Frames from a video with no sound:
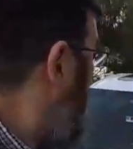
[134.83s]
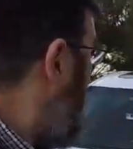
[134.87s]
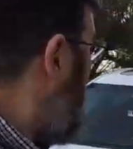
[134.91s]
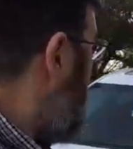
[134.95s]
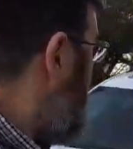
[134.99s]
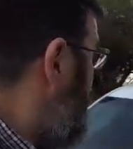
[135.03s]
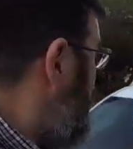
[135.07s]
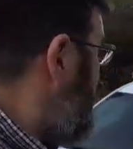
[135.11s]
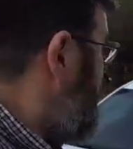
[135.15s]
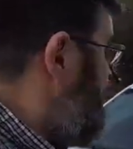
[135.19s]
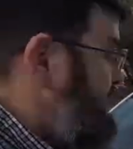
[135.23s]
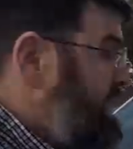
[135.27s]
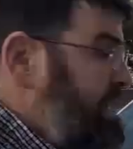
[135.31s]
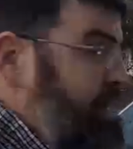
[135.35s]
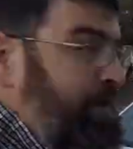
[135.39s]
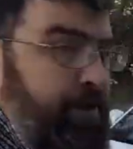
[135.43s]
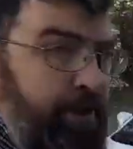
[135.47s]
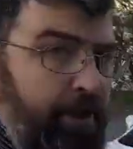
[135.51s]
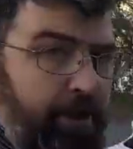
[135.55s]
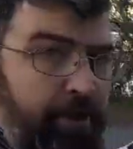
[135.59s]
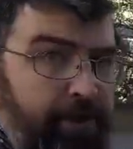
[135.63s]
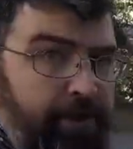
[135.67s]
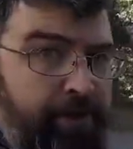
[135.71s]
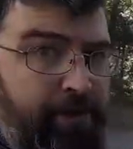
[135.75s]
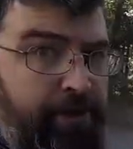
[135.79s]
ton of
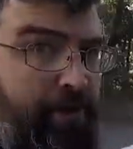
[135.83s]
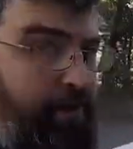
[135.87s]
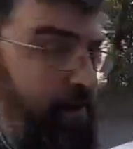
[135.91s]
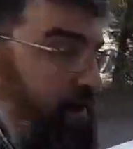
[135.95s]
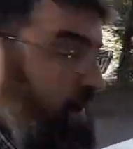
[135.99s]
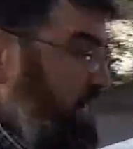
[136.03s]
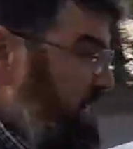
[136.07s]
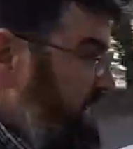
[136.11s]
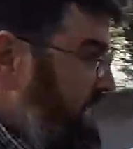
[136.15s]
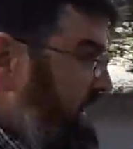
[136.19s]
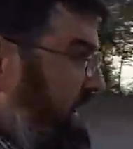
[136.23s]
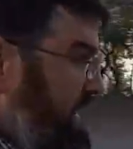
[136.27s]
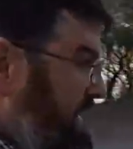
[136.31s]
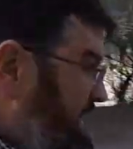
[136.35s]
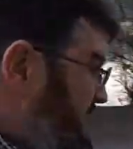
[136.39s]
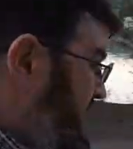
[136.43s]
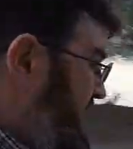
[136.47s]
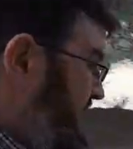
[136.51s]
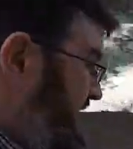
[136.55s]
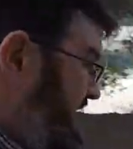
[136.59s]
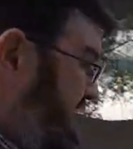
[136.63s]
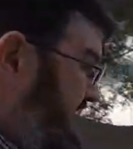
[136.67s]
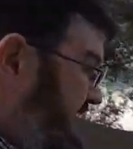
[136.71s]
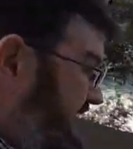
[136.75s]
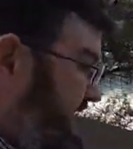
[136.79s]
features,
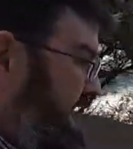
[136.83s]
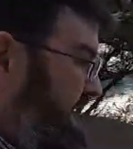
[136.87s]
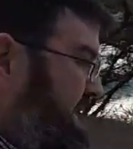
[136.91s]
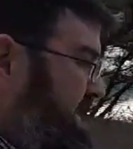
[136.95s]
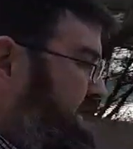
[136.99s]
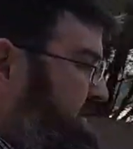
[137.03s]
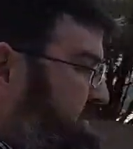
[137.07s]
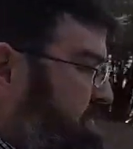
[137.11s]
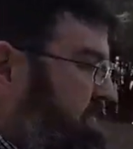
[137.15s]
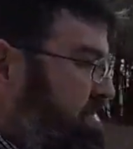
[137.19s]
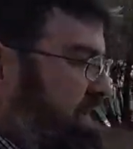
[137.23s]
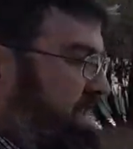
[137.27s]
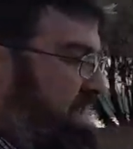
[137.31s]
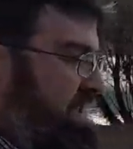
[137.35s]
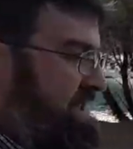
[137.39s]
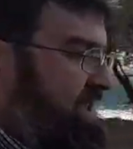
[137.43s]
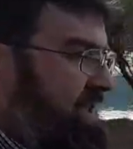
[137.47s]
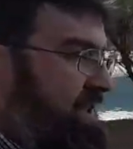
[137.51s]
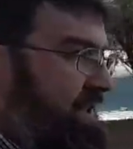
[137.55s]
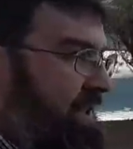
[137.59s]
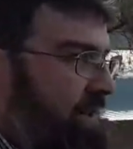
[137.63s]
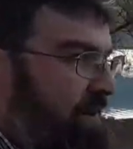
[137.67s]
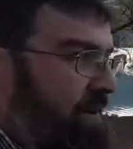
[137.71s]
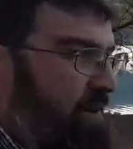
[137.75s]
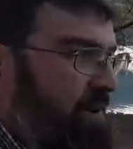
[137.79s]
and it's
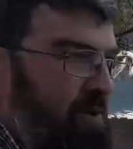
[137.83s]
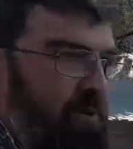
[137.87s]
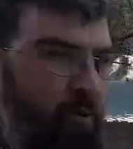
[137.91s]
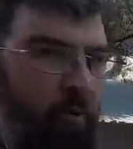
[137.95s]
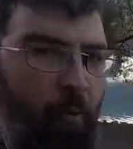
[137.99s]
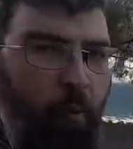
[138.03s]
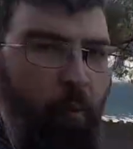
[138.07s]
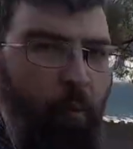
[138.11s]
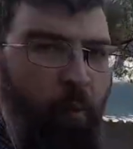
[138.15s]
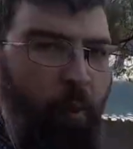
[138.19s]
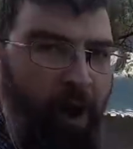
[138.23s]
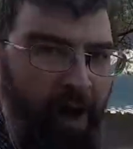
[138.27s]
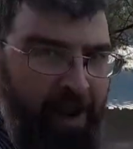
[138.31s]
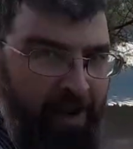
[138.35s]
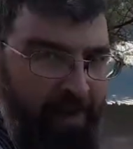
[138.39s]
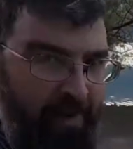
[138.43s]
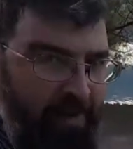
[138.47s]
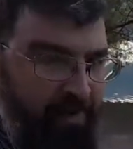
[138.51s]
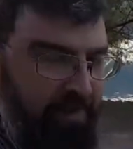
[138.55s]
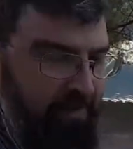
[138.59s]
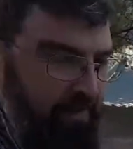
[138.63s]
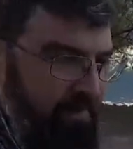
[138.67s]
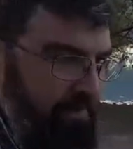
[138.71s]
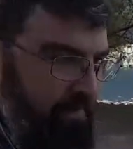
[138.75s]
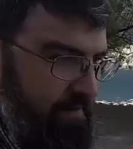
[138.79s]
missing
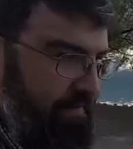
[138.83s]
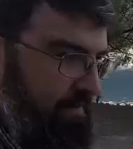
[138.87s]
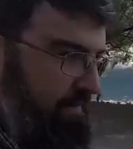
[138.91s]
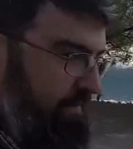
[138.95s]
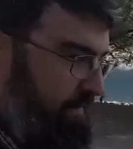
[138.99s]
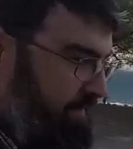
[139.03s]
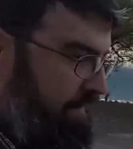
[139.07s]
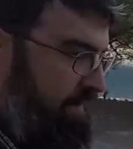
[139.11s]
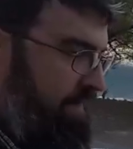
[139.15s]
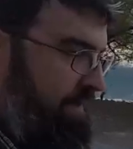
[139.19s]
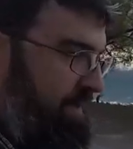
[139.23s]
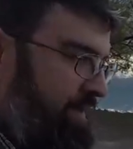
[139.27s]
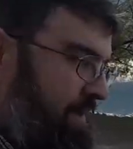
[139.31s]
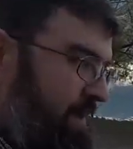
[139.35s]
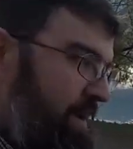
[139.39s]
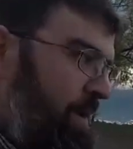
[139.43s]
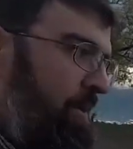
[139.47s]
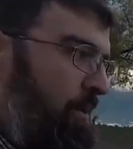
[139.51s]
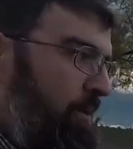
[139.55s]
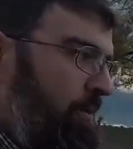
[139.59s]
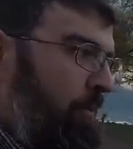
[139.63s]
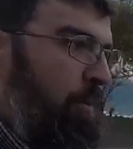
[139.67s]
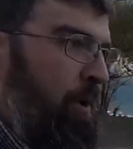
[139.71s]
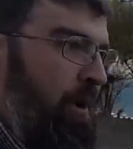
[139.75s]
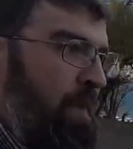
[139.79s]

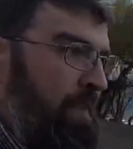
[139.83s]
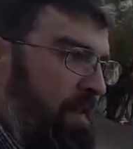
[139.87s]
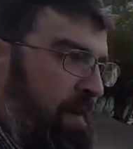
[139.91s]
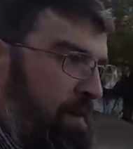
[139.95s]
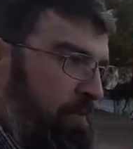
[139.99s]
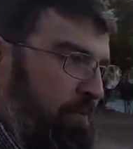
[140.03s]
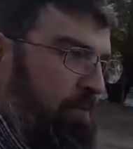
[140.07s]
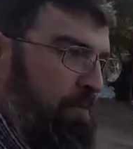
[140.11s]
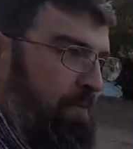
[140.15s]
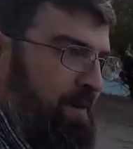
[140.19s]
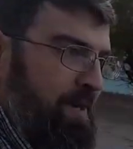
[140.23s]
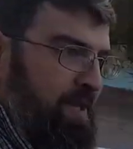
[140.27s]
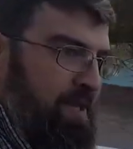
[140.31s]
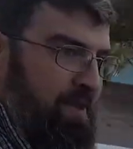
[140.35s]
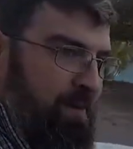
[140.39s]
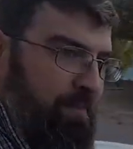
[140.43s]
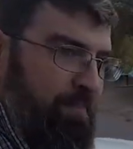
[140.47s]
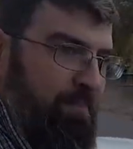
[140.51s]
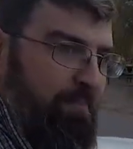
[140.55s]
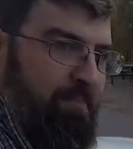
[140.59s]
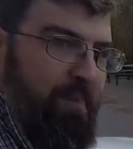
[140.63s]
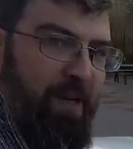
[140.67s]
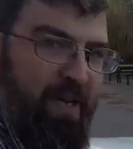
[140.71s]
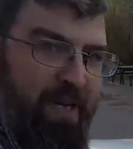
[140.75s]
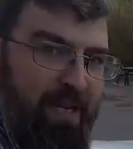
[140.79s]
one. One that would be the
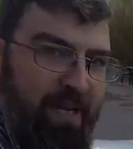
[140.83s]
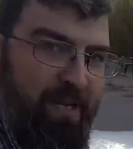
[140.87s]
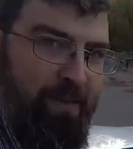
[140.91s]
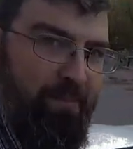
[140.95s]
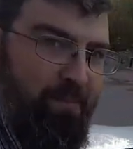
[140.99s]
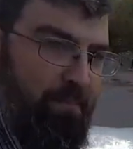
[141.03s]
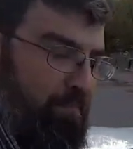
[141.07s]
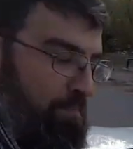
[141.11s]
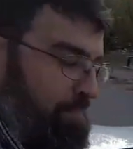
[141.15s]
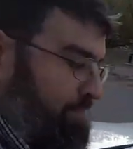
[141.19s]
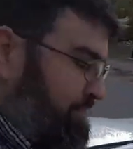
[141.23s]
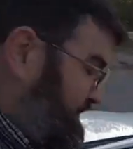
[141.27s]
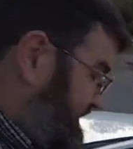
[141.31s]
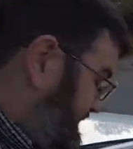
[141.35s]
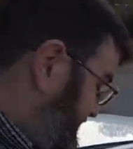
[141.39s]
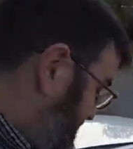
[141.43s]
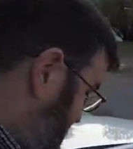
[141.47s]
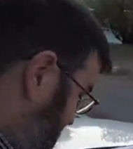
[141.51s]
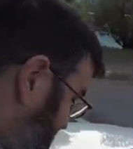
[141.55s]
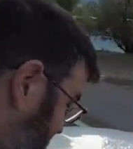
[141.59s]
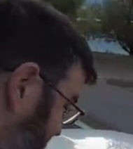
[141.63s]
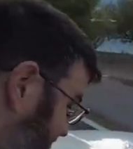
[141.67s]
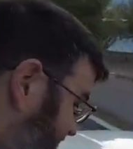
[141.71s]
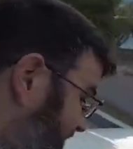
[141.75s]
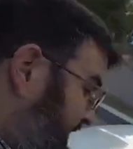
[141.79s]
big...
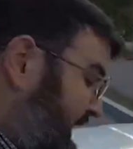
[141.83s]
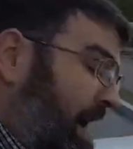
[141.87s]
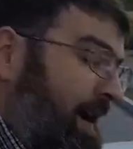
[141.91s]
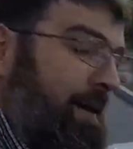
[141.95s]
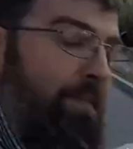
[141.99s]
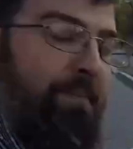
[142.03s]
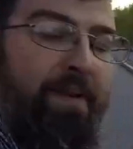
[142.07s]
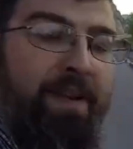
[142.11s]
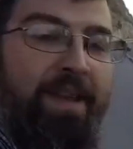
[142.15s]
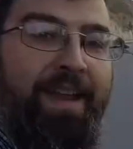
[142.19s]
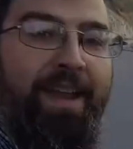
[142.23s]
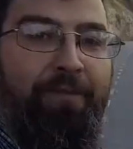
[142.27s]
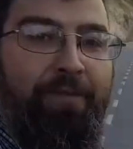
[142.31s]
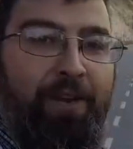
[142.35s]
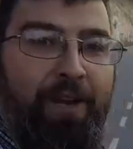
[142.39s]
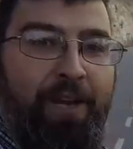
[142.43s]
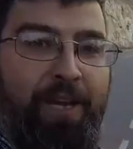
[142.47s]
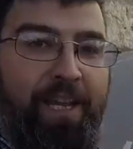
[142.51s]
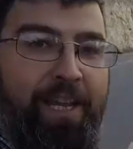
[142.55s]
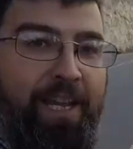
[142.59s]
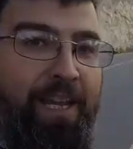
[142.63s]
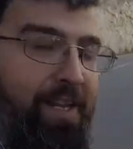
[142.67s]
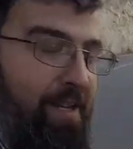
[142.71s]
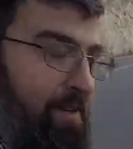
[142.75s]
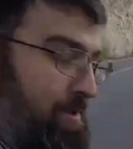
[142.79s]
I am never going
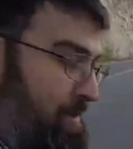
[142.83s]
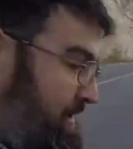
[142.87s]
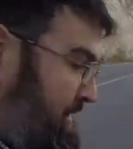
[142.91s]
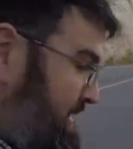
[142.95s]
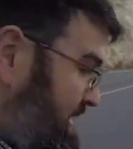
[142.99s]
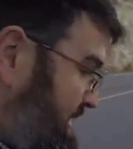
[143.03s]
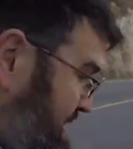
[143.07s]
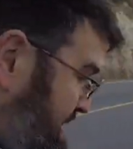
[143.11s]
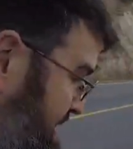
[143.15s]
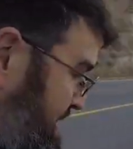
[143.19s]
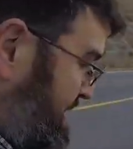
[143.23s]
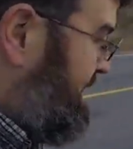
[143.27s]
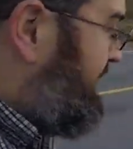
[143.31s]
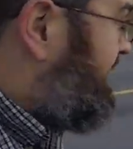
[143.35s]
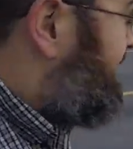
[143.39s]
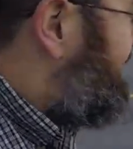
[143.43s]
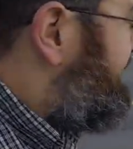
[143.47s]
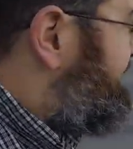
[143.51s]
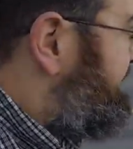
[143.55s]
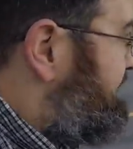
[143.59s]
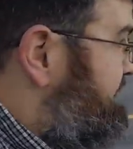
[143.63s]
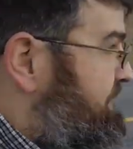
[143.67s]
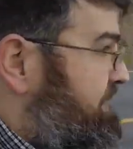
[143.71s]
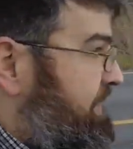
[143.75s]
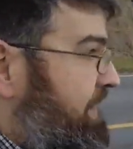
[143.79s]
to get used to these door
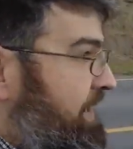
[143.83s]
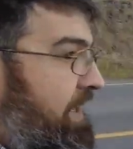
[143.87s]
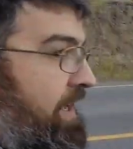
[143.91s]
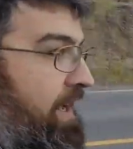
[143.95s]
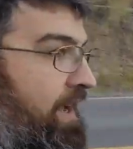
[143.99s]
handles.